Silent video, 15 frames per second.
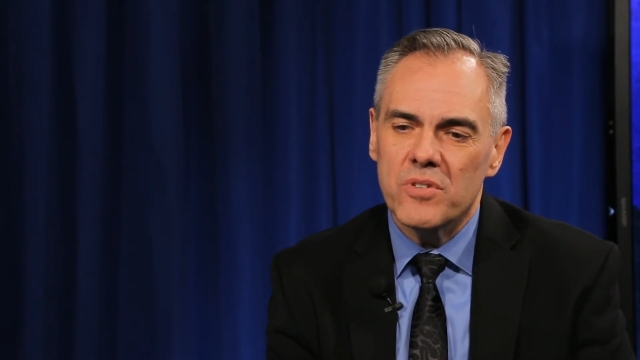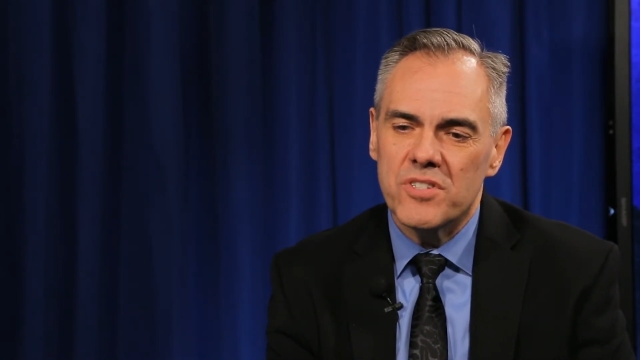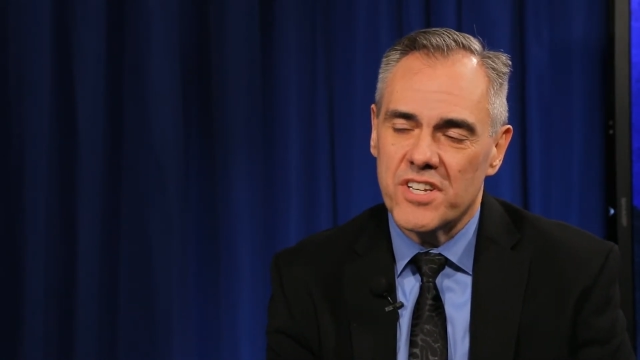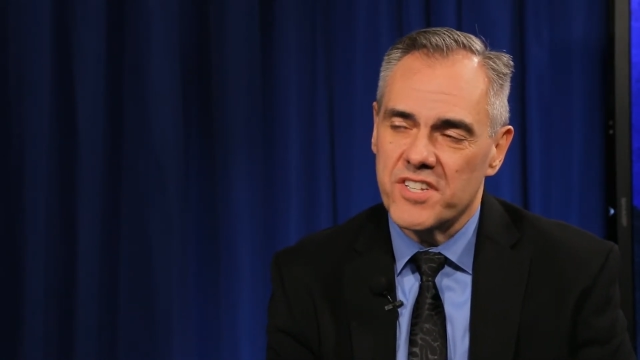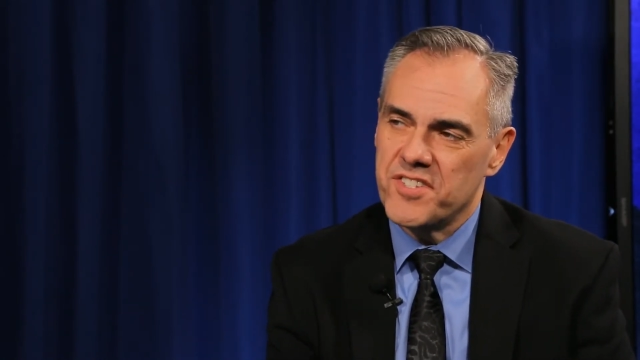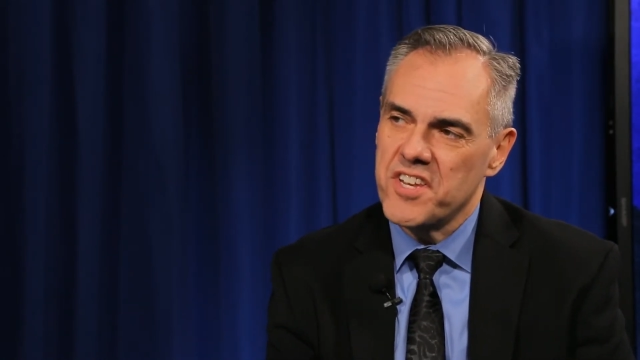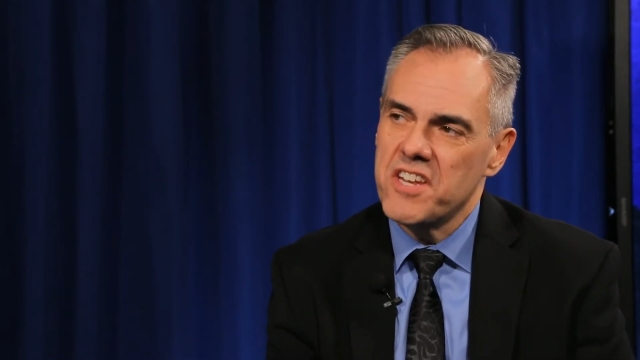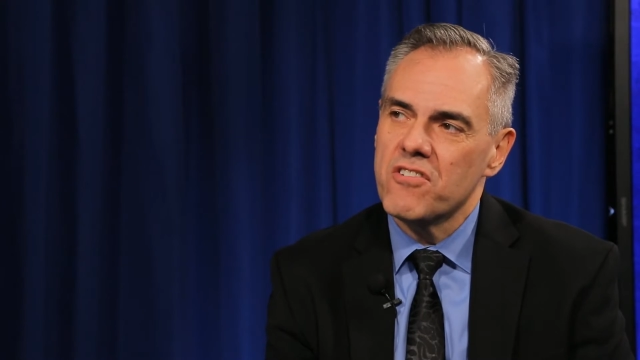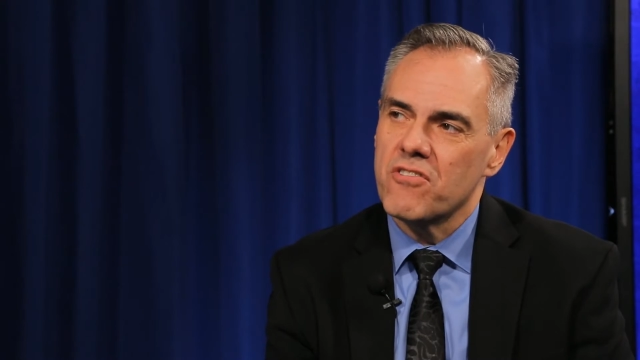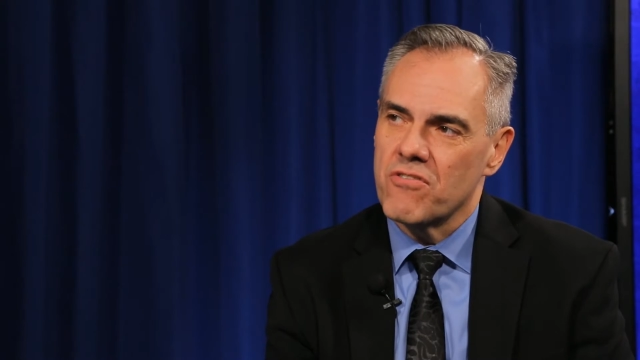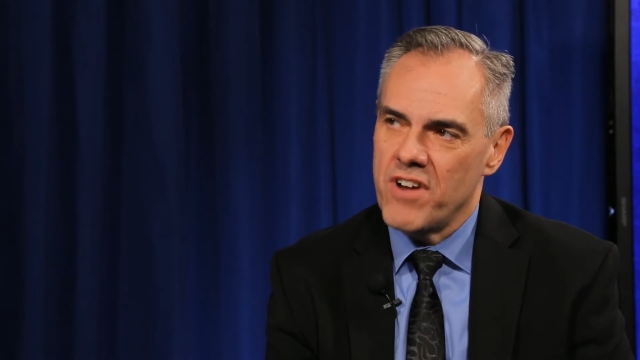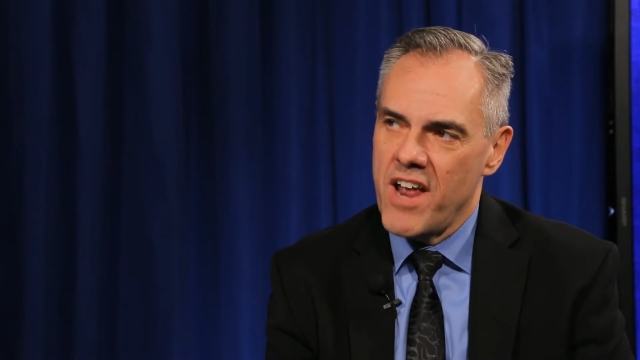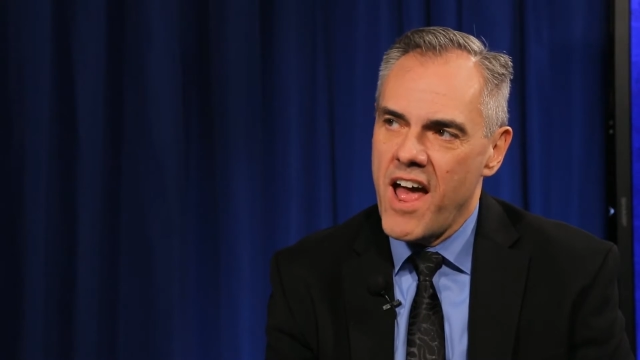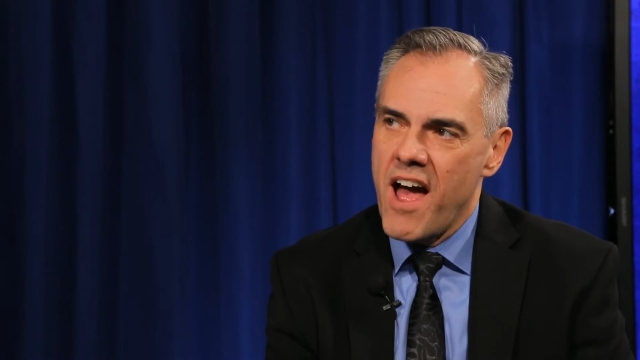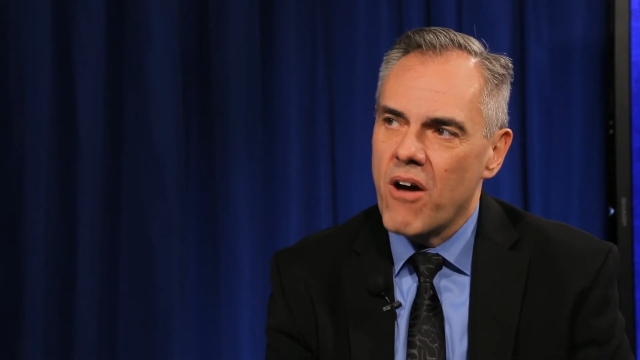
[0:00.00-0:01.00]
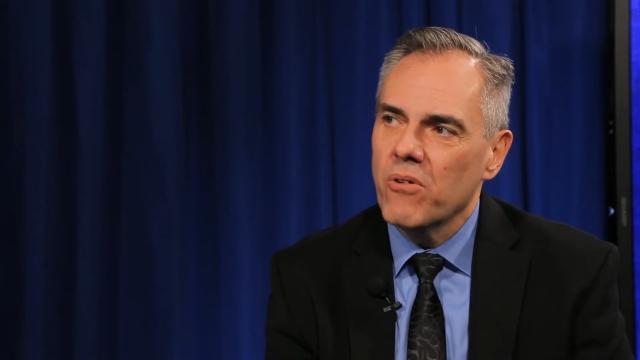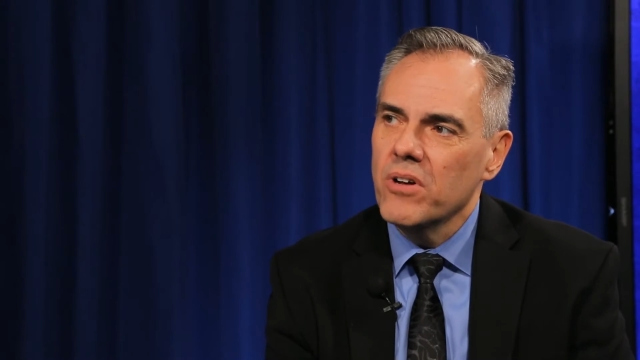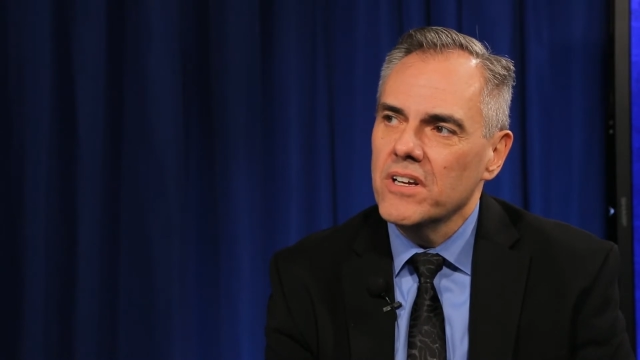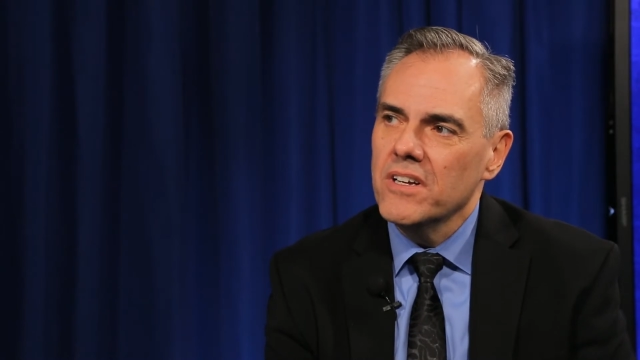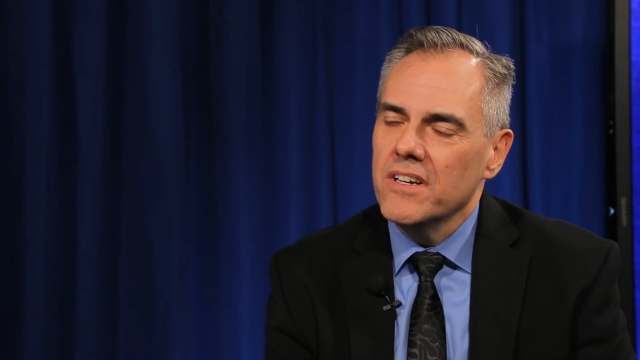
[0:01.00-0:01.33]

is a senior now,